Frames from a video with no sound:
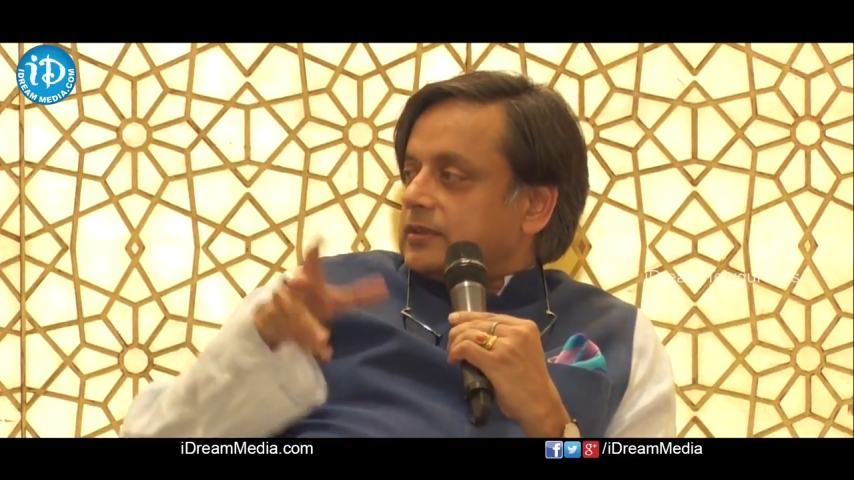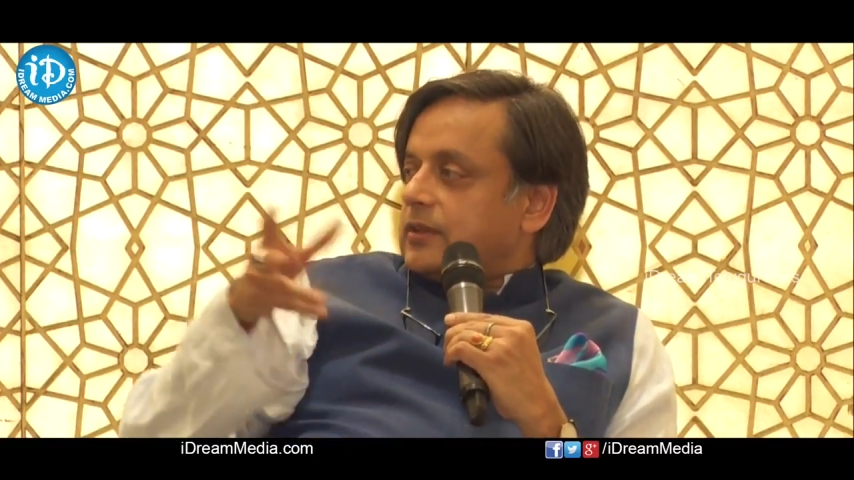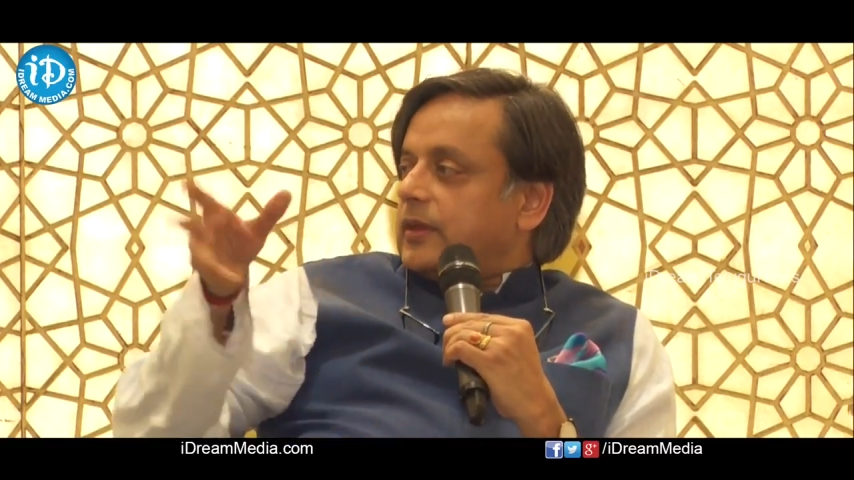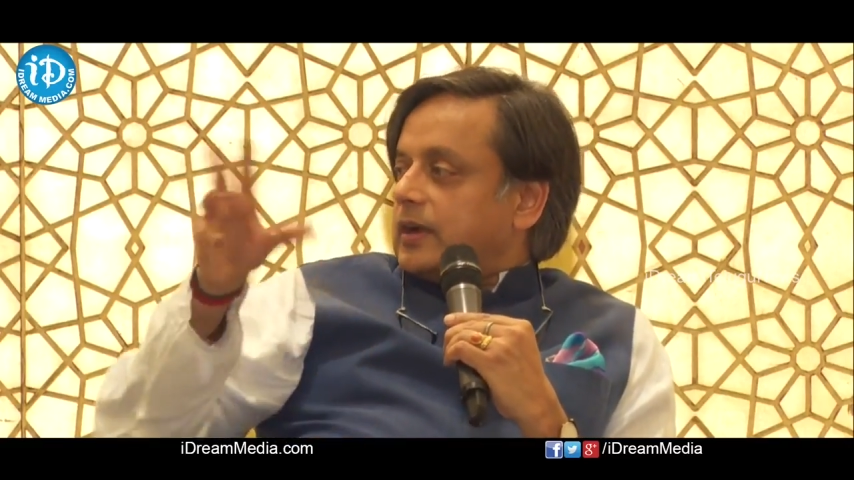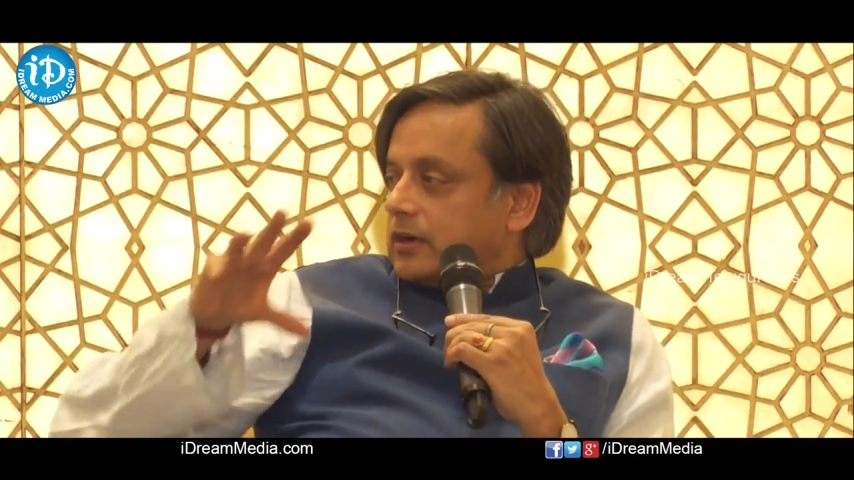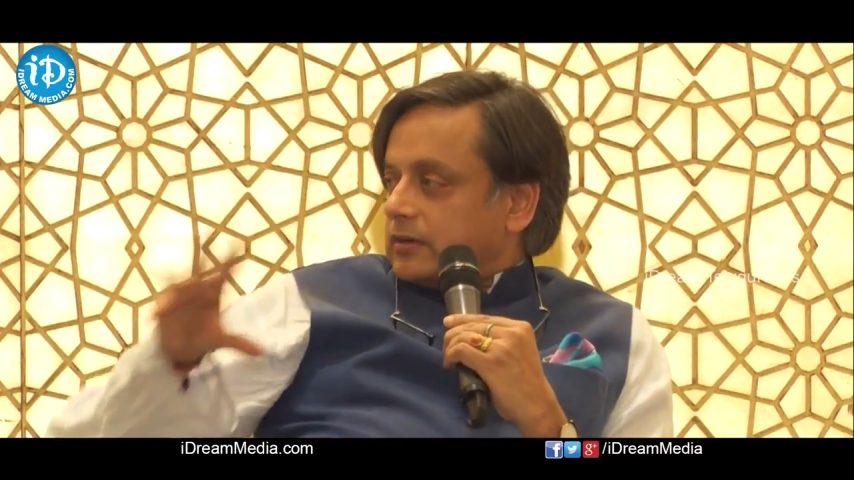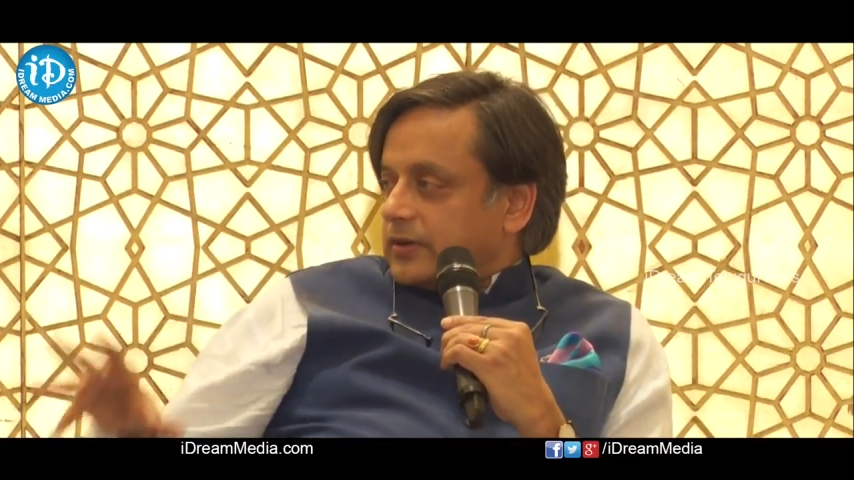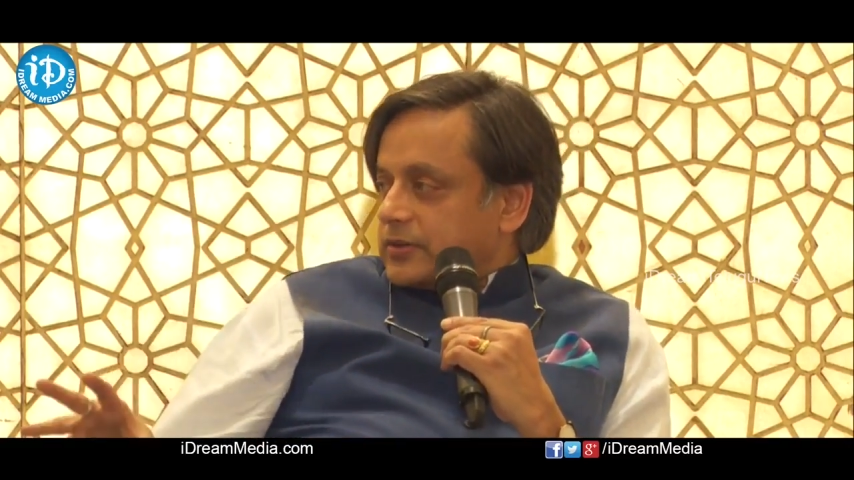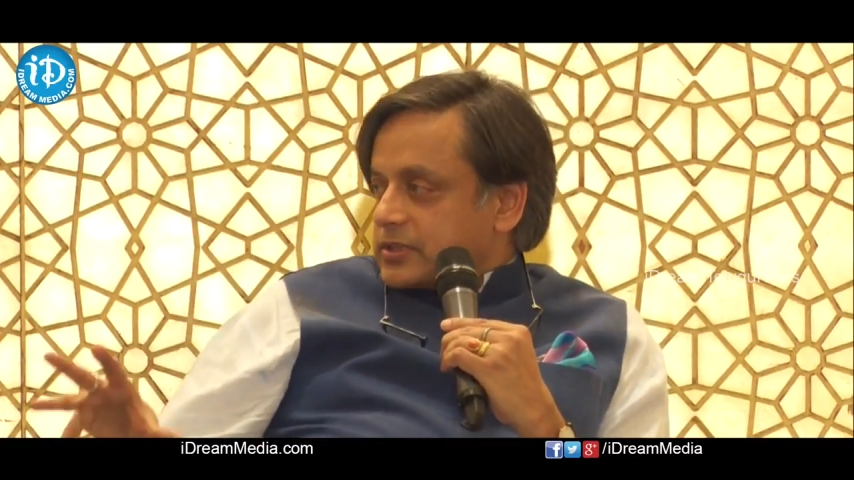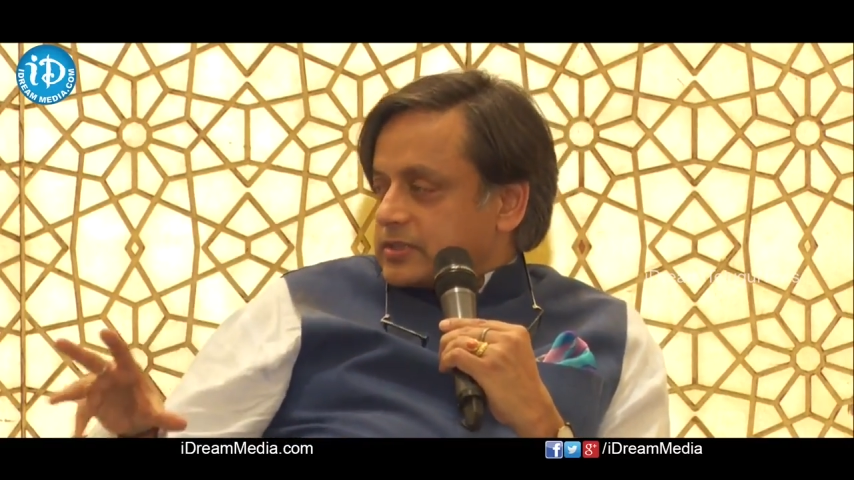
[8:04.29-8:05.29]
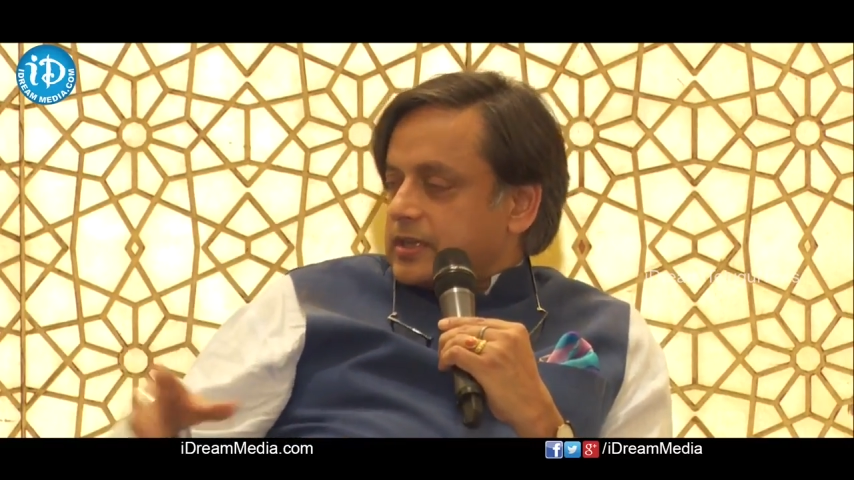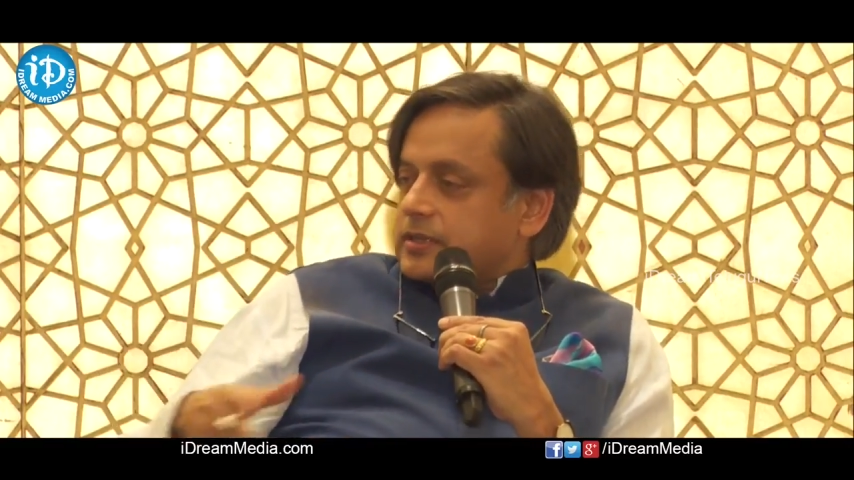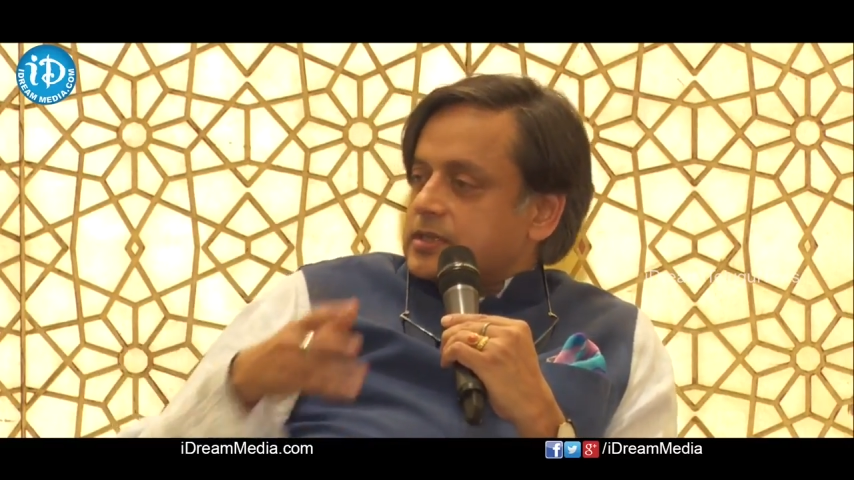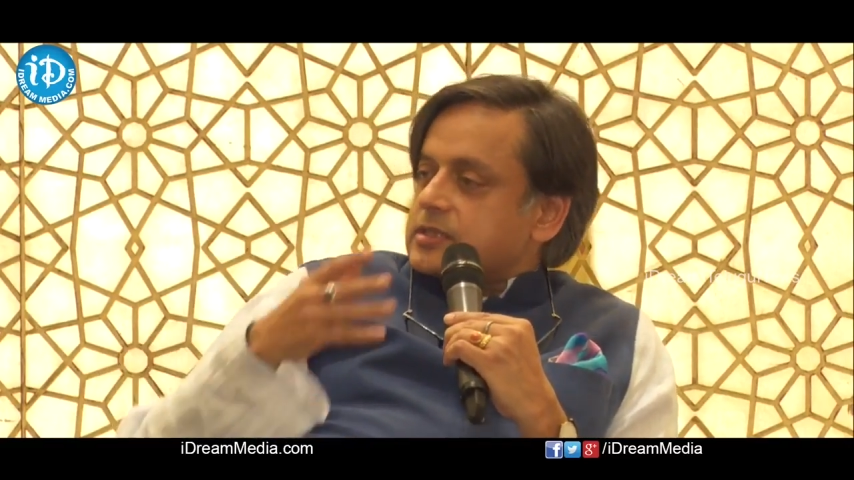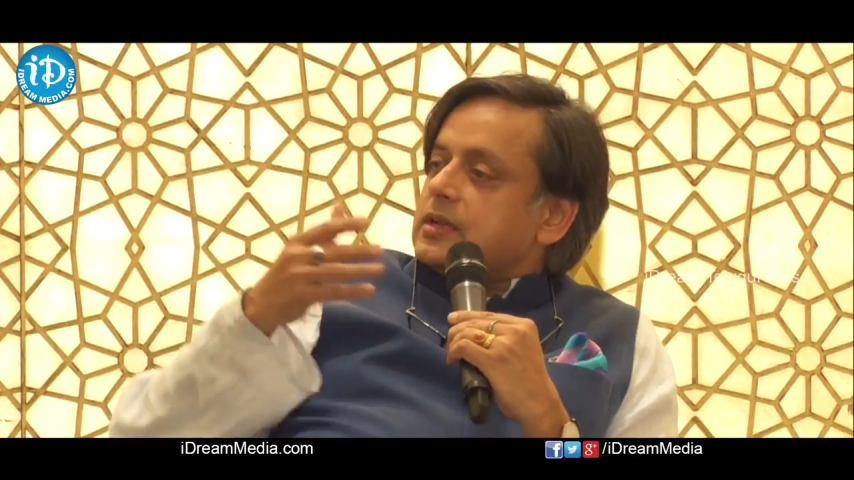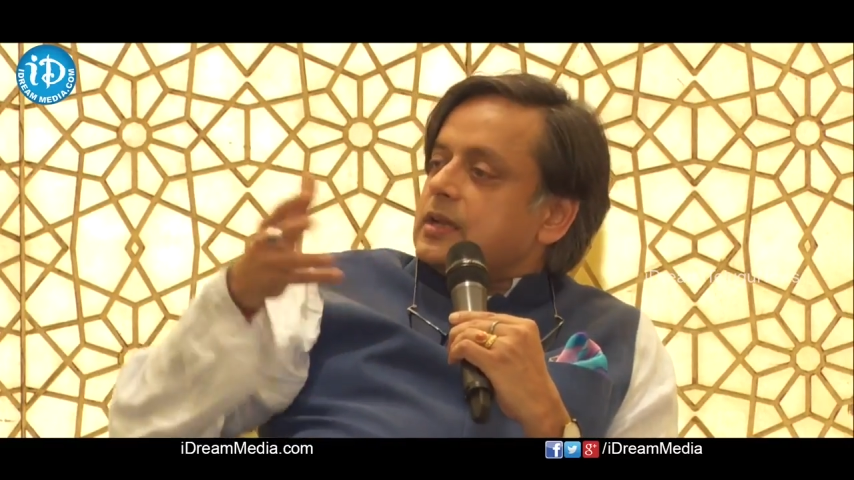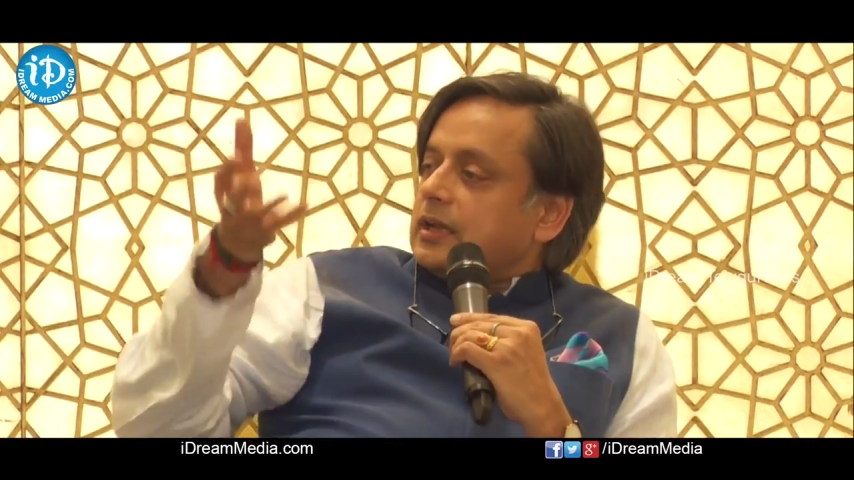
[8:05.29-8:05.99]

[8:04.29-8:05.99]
than there are of other societies,